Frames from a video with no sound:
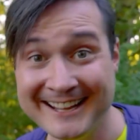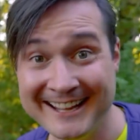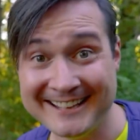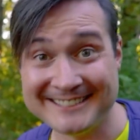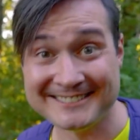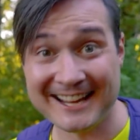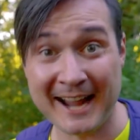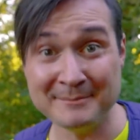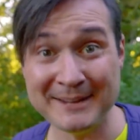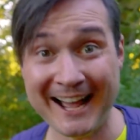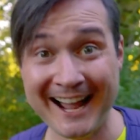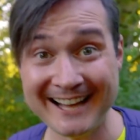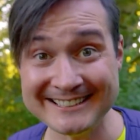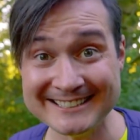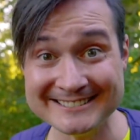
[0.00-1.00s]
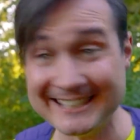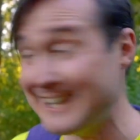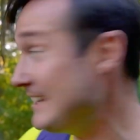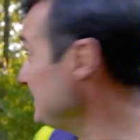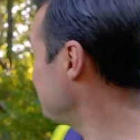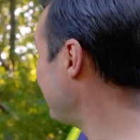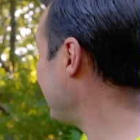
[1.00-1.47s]
it's time to hide the
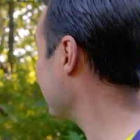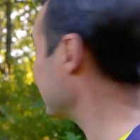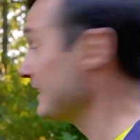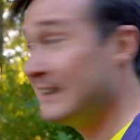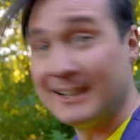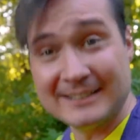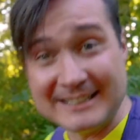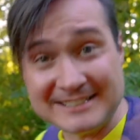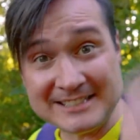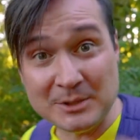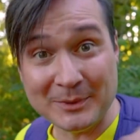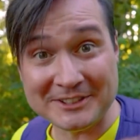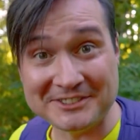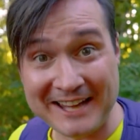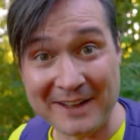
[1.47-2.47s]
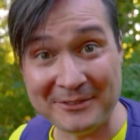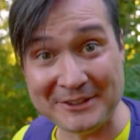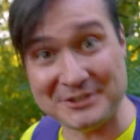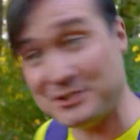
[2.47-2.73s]
ladybug. Let's see what's down this